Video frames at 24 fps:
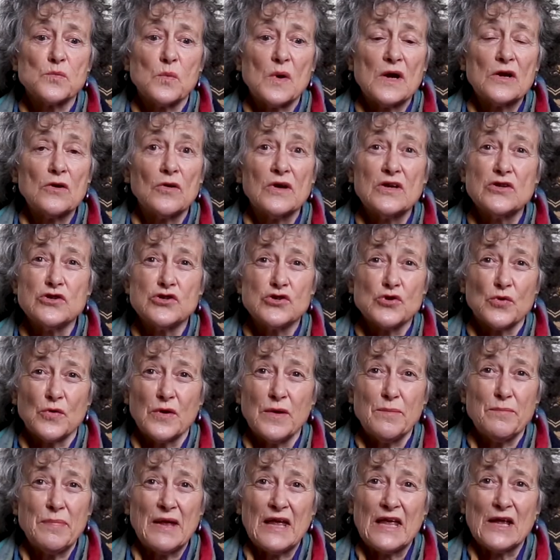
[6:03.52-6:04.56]
why not enjoy
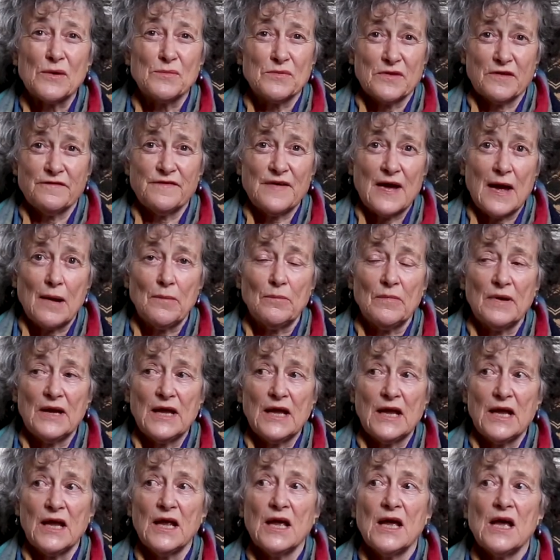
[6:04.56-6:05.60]
being with the
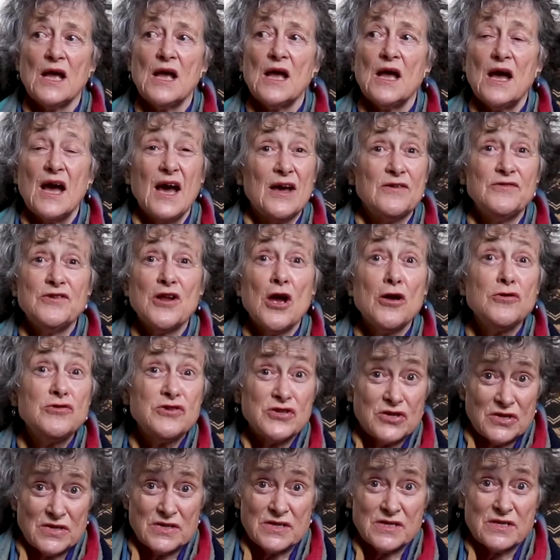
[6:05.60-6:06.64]
family and
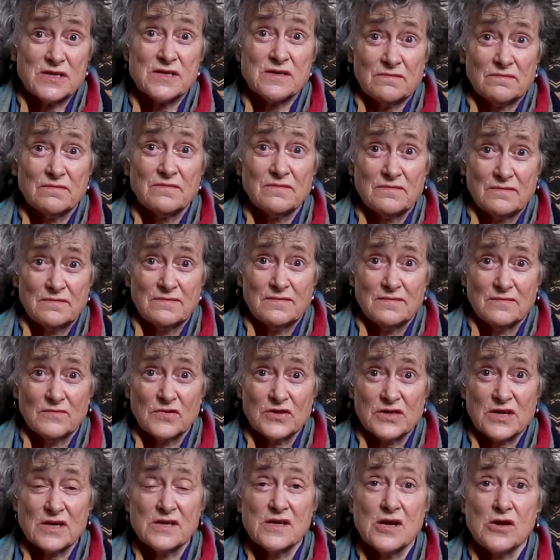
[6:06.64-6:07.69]
notice
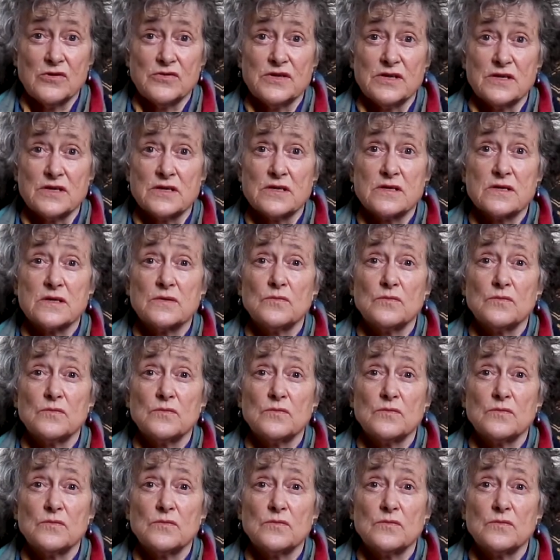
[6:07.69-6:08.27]
what I noticed,